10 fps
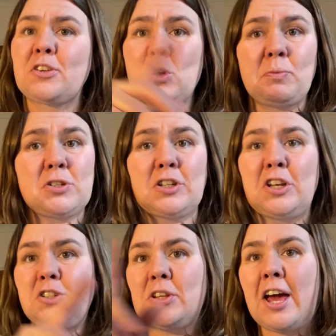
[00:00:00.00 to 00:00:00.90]
So I'm just going to
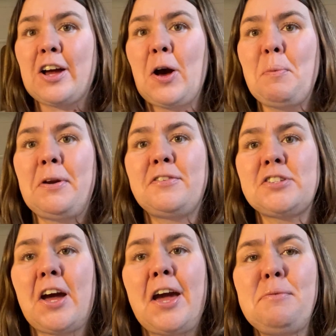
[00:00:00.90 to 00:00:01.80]
do that a couple of
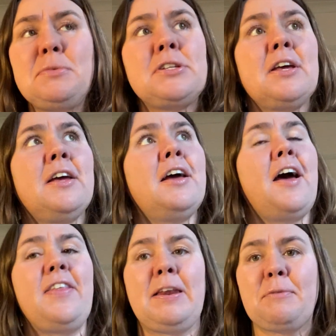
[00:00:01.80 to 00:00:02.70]
times,
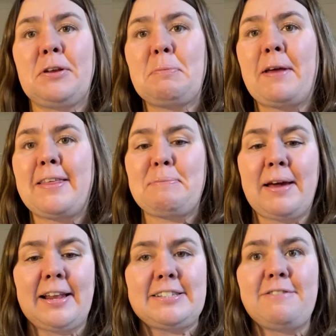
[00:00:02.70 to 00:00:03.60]
and then I'm going to play the
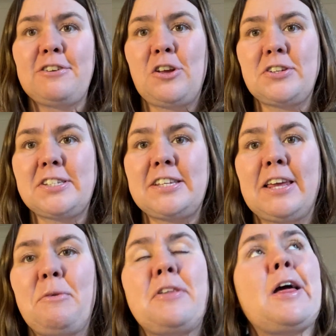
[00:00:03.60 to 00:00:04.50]
melody for you to sing
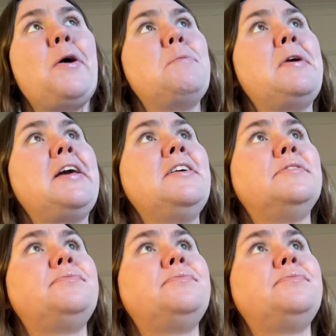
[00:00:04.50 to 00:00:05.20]
it without me.